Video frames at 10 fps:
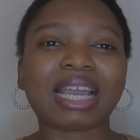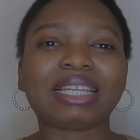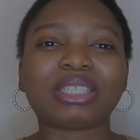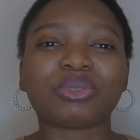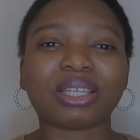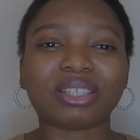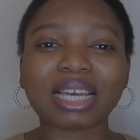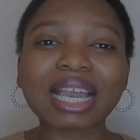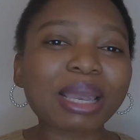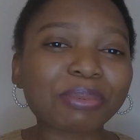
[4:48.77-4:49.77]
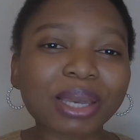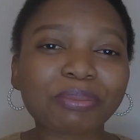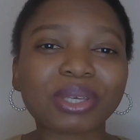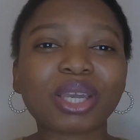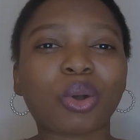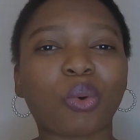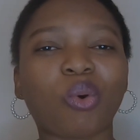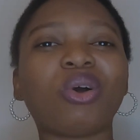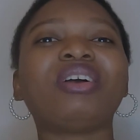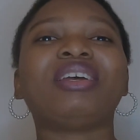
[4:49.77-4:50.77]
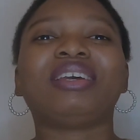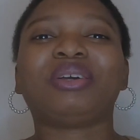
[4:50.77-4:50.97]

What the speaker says: either to another Airbnb or